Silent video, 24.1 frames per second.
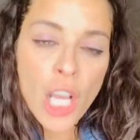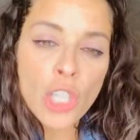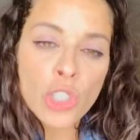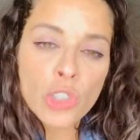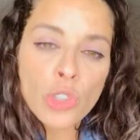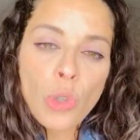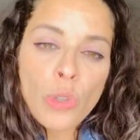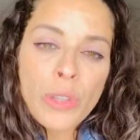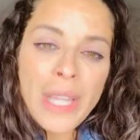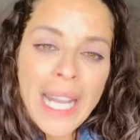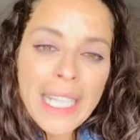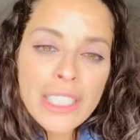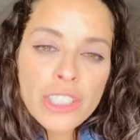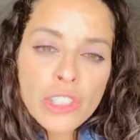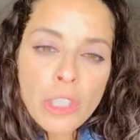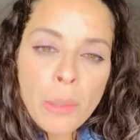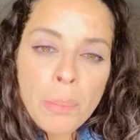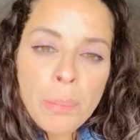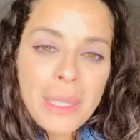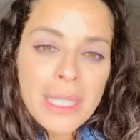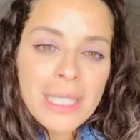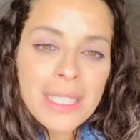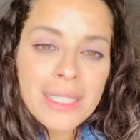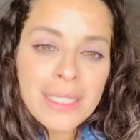So that should
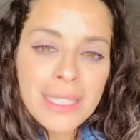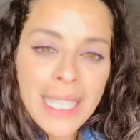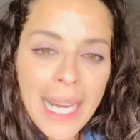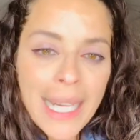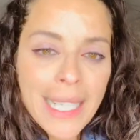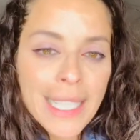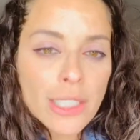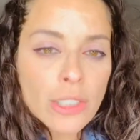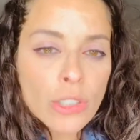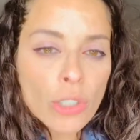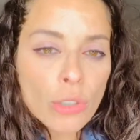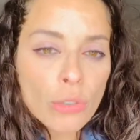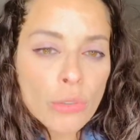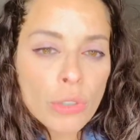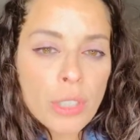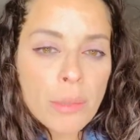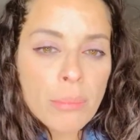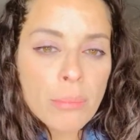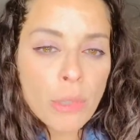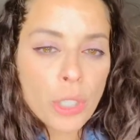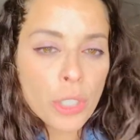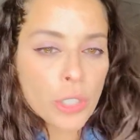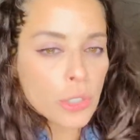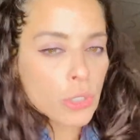be 2nd-degree
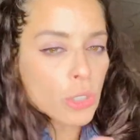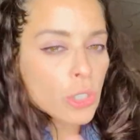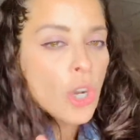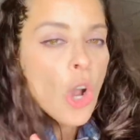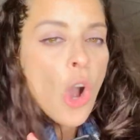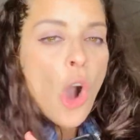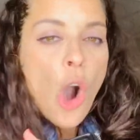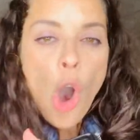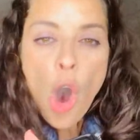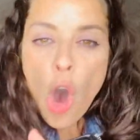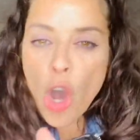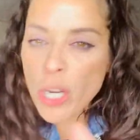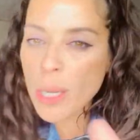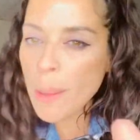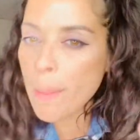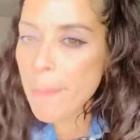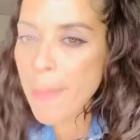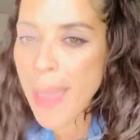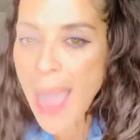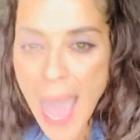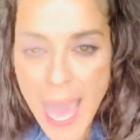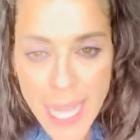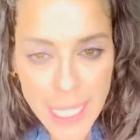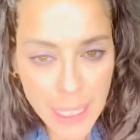murder
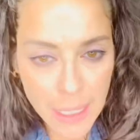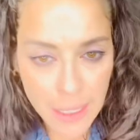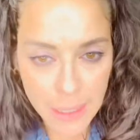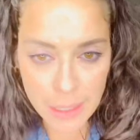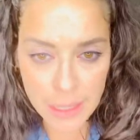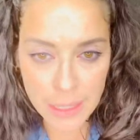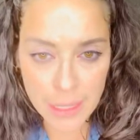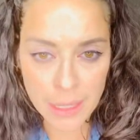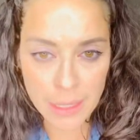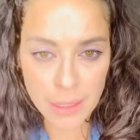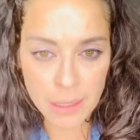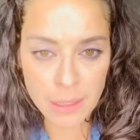automatically.